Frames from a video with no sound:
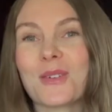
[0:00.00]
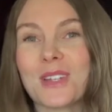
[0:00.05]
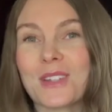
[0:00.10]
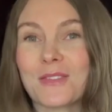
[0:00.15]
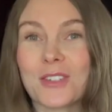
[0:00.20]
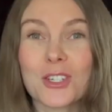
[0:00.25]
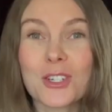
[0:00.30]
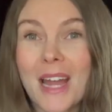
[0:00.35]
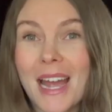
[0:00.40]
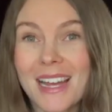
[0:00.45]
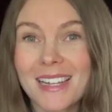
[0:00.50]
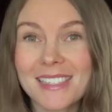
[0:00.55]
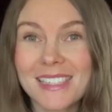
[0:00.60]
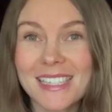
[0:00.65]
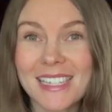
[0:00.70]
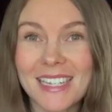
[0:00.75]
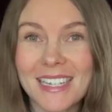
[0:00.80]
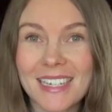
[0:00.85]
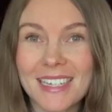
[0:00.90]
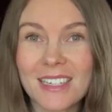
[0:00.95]
if you're
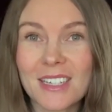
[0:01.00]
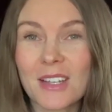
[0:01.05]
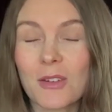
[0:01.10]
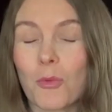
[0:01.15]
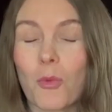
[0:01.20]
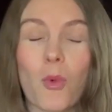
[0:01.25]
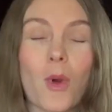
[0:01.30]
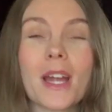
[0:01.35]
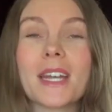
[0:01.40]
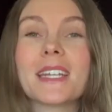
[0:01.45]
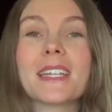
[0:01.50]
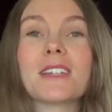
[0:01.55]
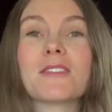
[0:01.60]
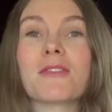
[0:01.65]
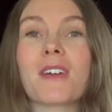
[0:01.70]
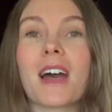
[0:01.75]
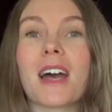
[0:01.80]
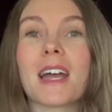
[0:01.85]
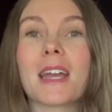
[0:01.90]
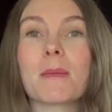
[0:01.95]
asking, what if
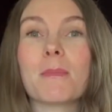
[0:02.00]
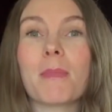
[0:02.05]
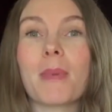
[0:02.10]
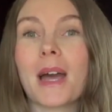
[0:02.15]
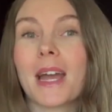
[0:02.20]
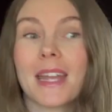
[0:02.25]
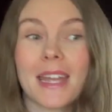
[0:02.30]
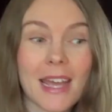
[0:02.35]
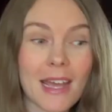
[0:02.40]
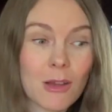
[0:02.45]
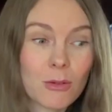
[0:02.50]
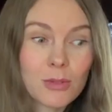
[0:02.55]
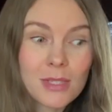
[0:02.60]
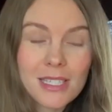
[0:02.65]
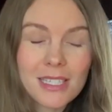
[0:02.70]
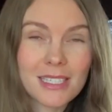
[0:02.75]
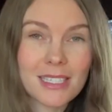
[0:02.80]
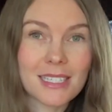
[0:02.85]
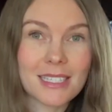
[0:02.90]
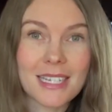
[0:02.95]
I buy a
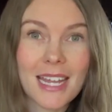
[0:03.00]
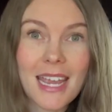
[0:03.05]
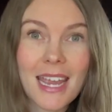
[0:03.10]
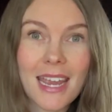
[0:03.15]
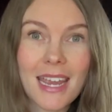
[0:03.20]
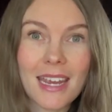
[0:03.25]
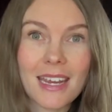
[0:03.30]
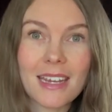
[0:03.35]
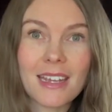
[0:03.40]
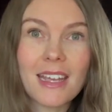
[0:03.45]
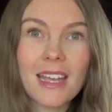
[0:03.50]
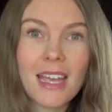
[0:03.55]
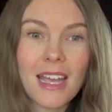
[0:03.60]
house today